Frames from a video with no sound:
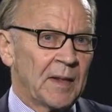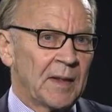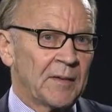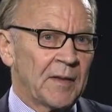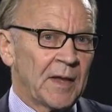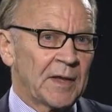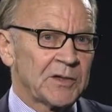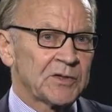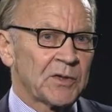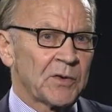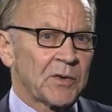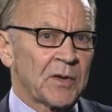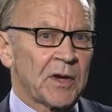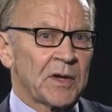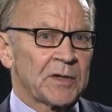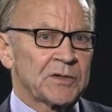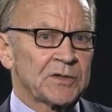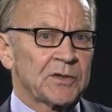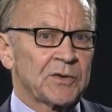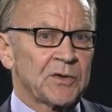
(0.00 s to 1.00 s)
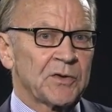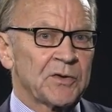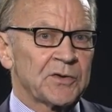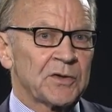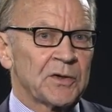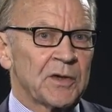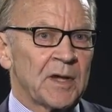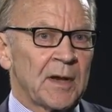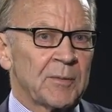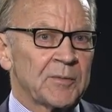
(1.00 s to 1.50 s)
That's their
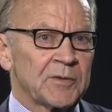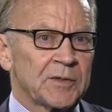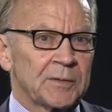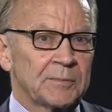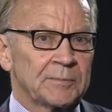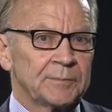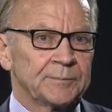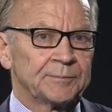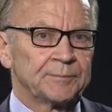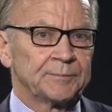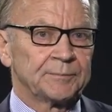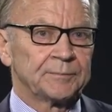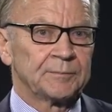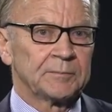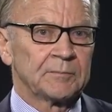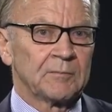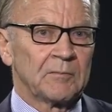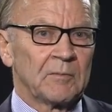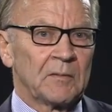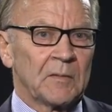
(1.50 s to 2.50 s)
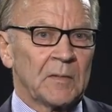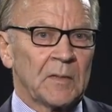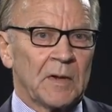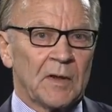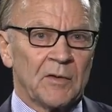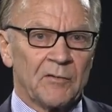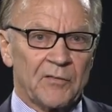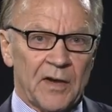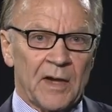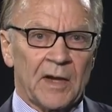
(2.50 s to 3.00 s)
constitutional option.
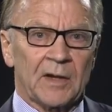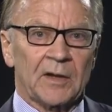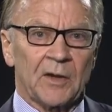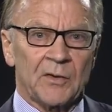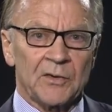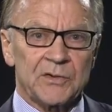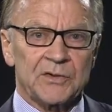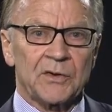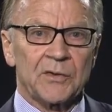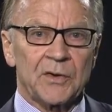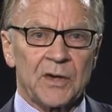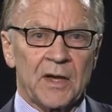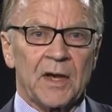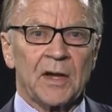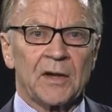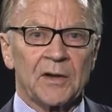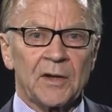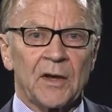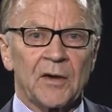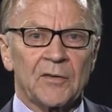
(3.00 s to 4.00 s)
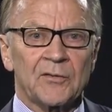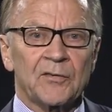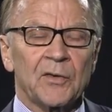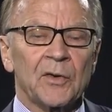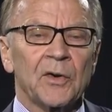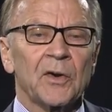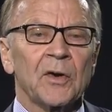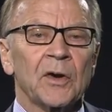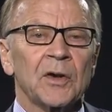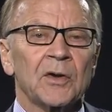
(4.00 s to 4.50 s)
In fact, Arizona held out for
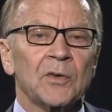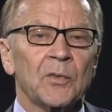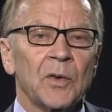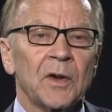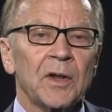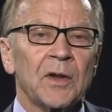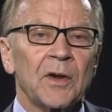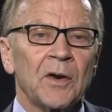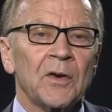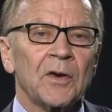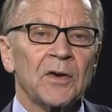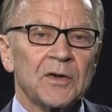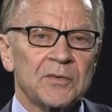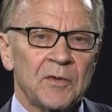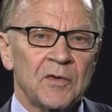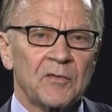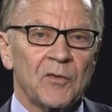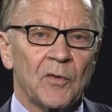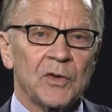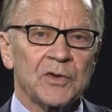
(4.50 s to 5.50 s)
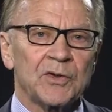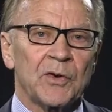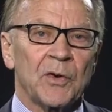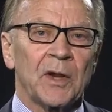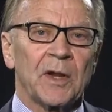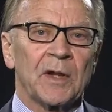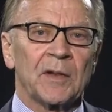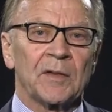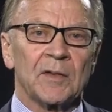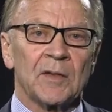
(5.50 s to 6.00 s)
nearly 20 years before
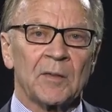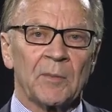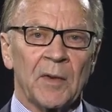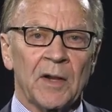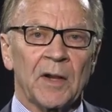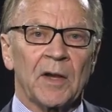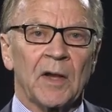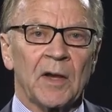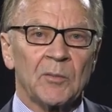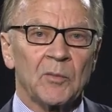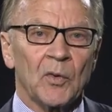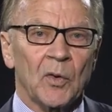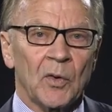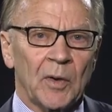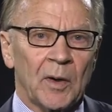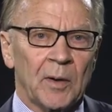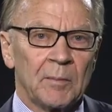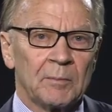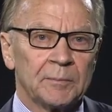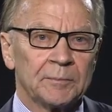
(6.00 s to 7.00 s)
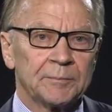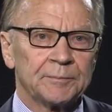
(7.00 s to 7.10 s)
joining the Medicaid program.